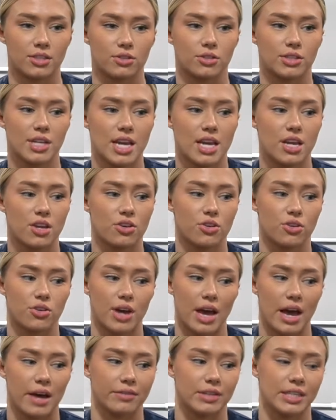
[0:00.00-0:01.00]
So say
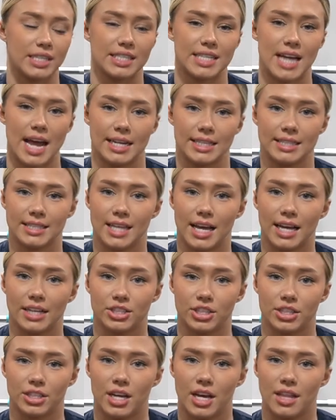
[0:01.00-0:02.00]
you have an intense
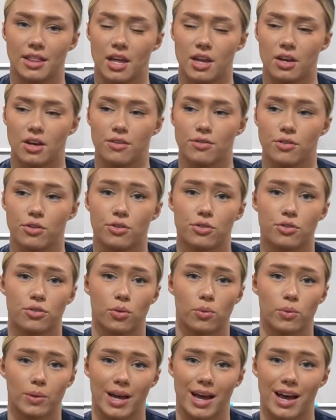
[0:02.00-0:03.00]
session and then if you
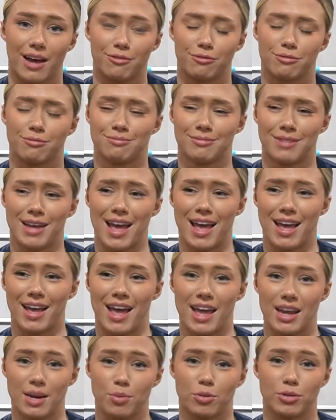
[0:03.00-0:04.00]
don't have
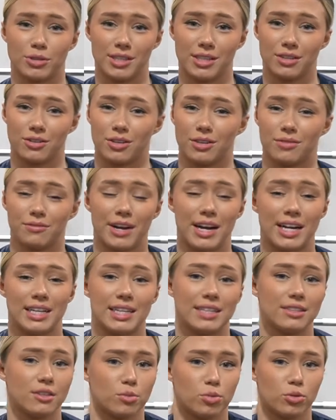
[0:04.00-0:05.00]
any protein or
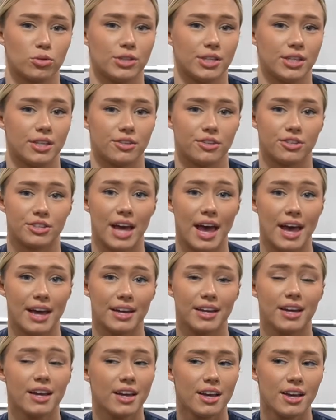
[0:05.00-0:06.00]
very little protein in your
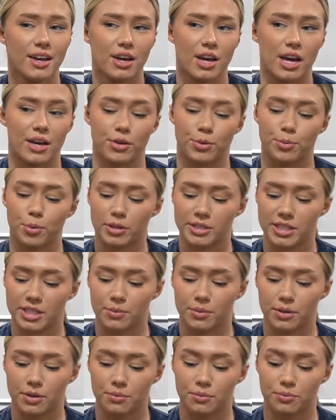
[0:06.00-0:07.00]
diet, your
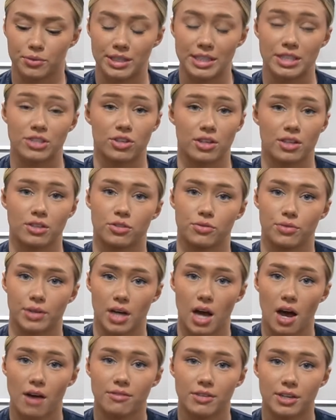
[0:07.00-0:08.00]
body will really struggle to
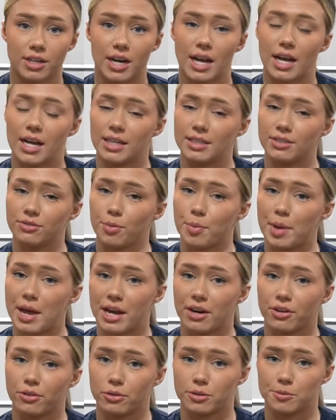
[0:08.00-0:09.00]
recover and
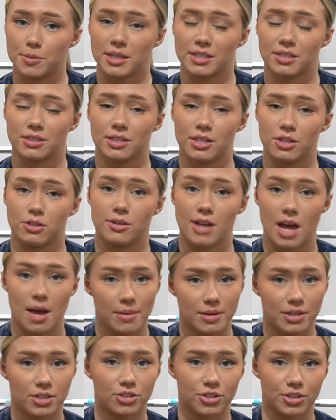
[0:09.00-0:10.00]
repair those muscles that you
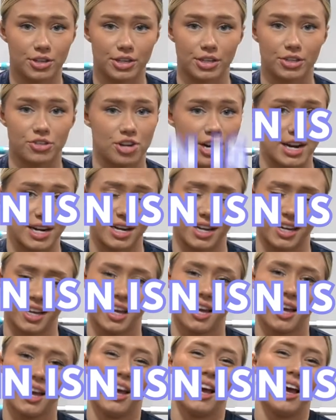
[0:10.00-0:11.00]
damaged during your
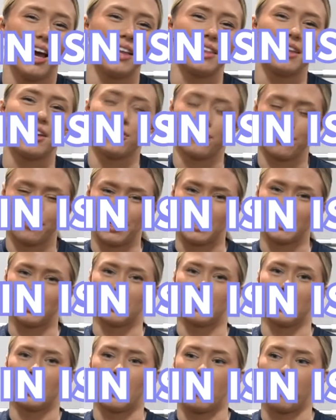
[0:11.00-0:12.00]
training, and then you'll
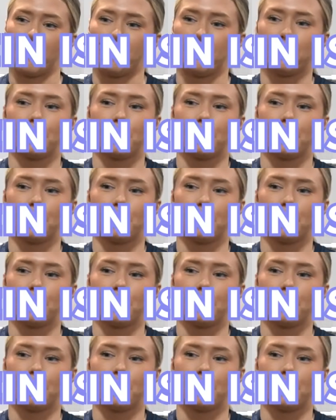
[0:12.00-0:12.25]
find that